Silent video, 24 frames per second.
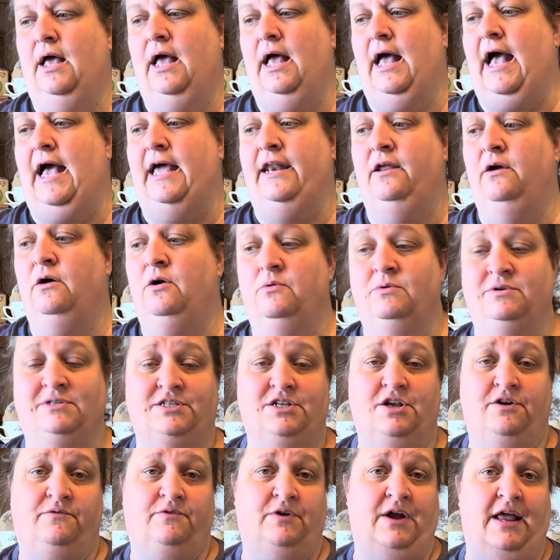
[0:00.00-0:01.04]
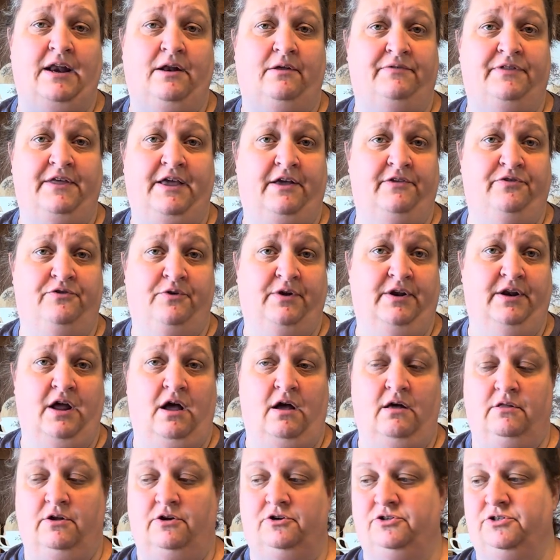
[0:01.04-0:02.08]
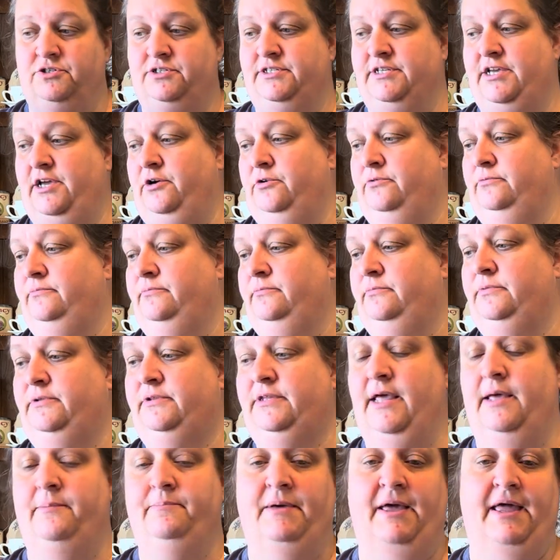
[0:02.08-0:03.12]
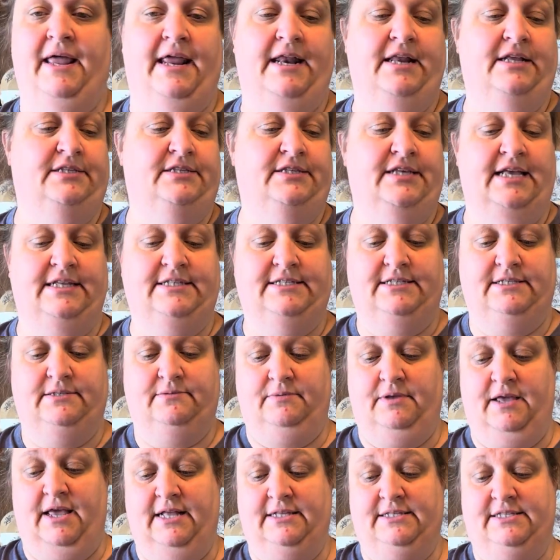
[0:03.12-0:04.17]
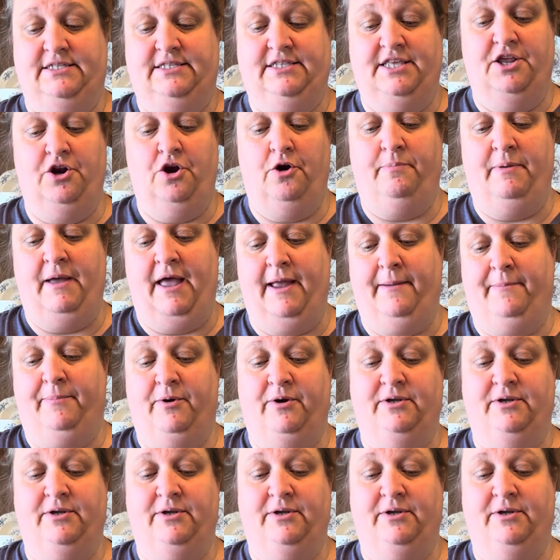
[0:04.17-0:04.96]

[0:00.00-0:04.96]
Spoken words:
I know it wasn't over, I don't think, $3. So, but and it's thinner paper.